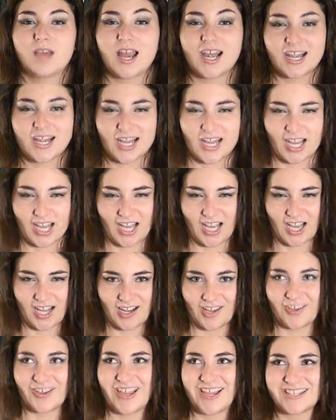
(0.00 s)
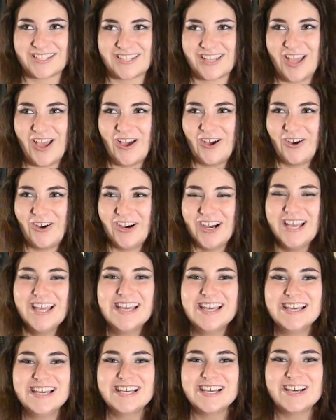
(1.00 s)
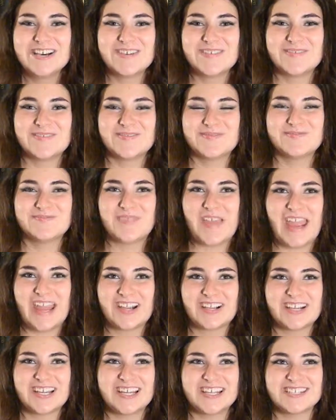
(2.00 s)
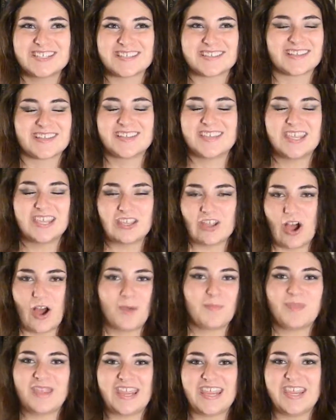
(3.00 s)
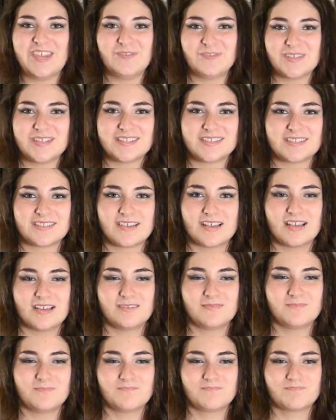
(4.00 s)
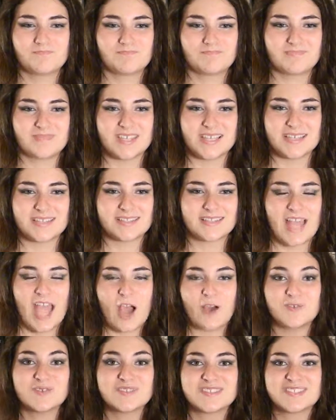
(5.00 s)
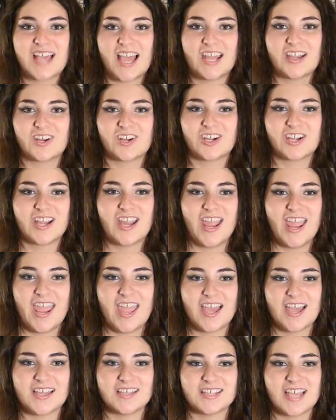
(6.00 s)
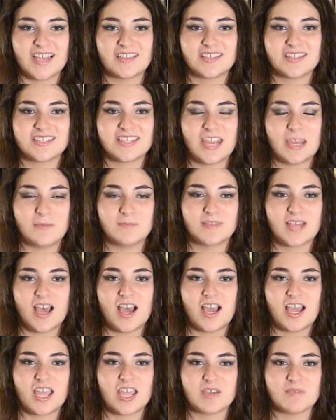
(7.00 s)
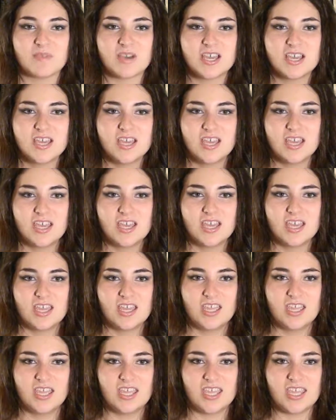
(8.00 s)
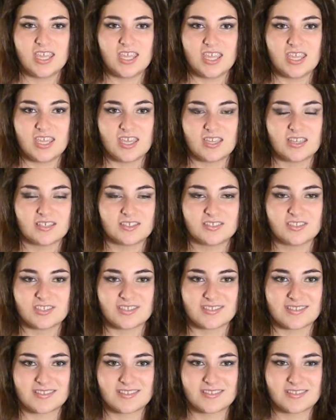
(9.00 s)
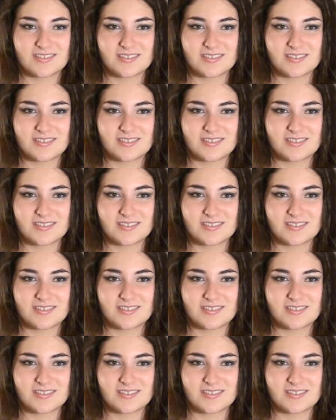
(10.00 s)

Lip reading: okay, so Perry he got me. He was this outsider, and at the same time, he just,